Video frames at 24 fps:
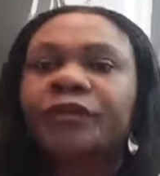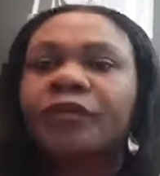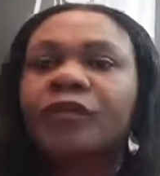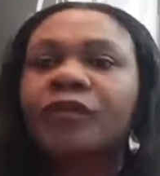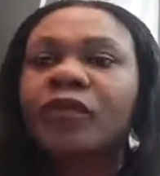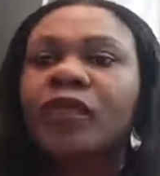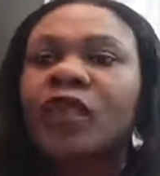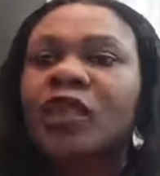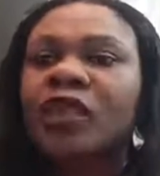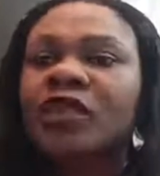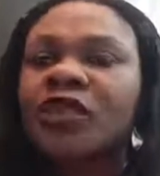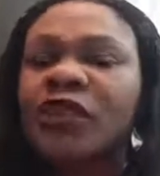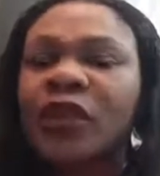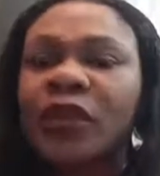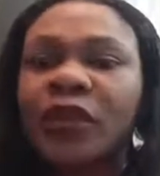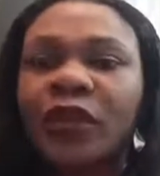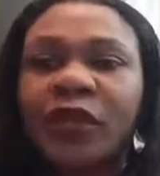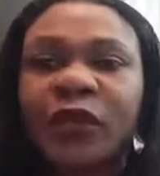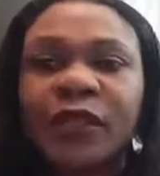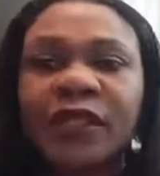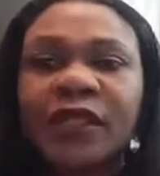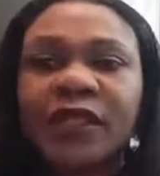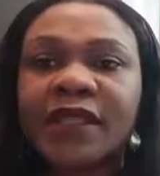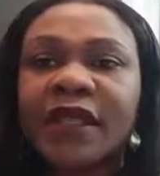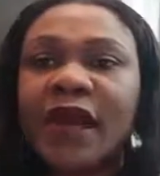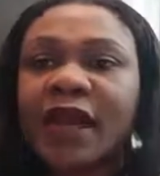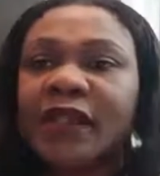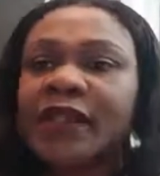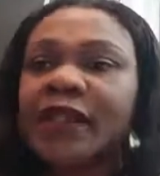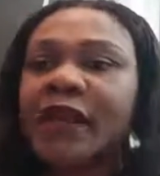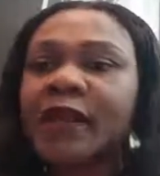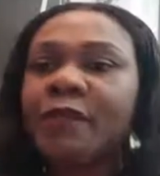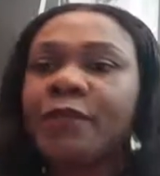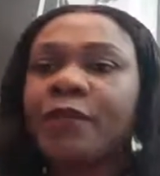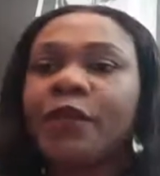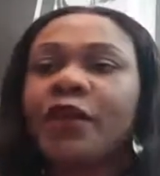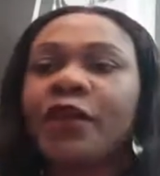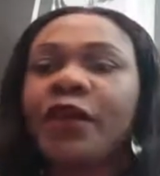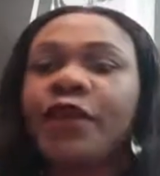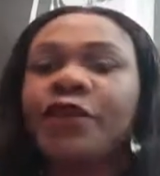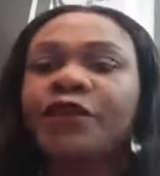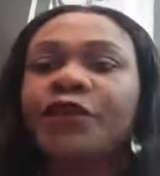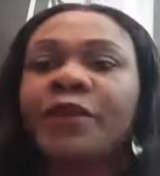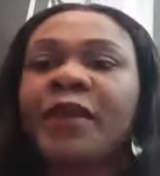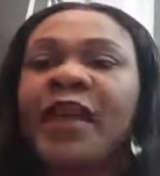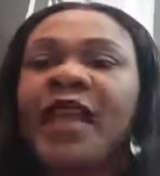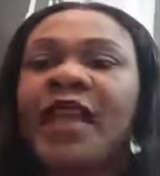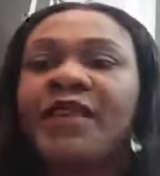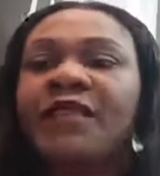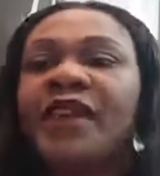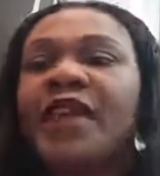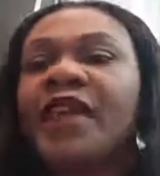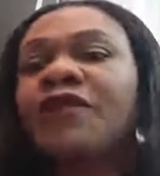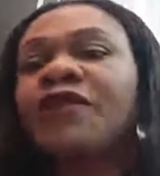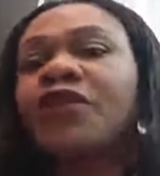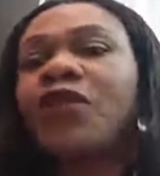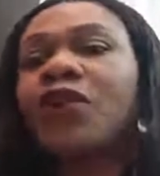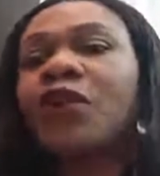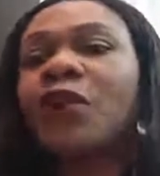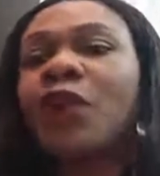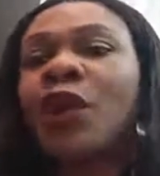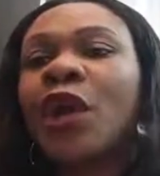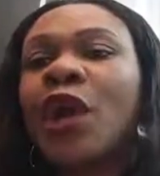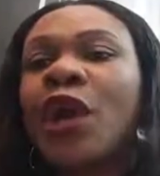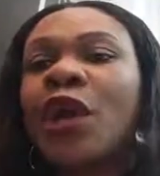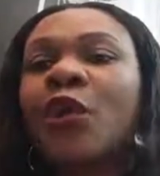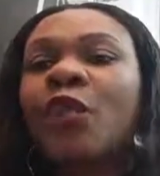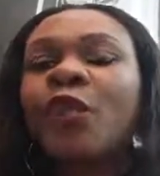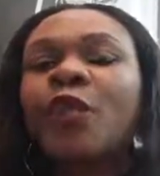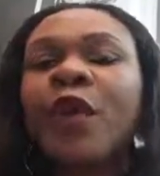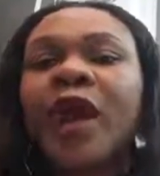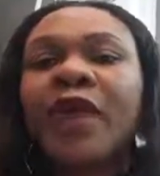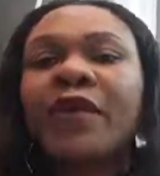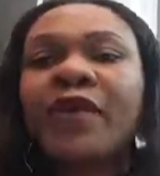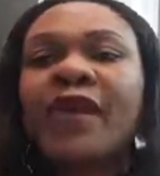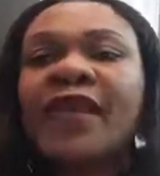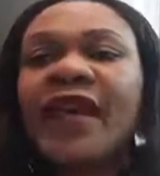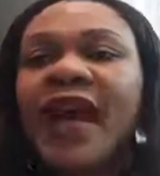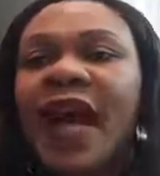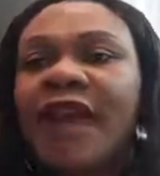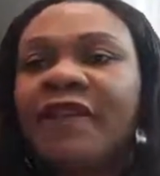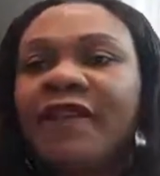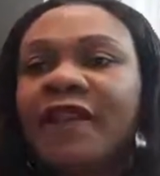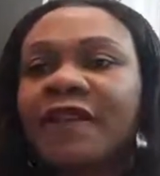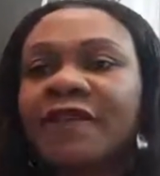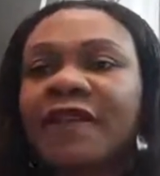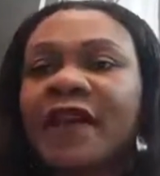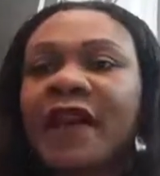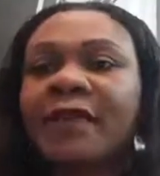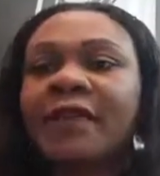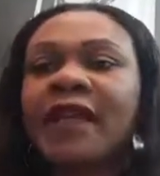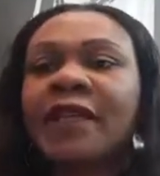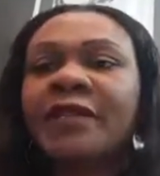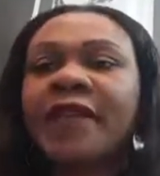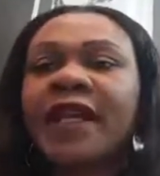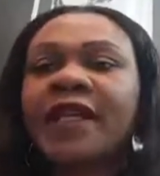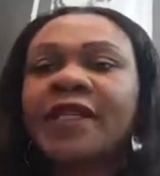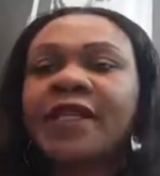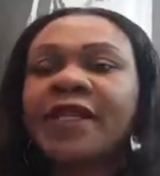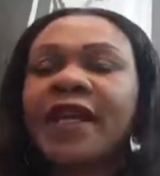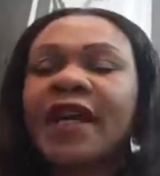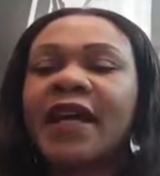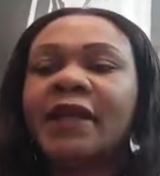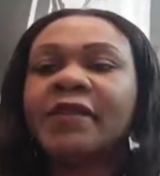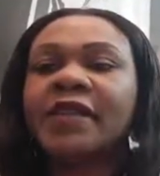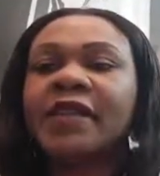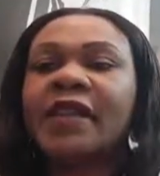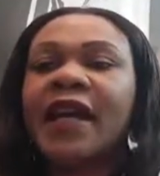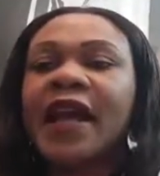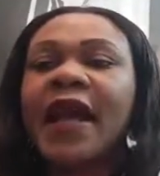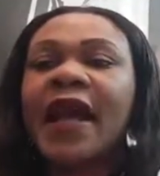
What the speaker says: So the good starting point would be, even if you weren't having family meal times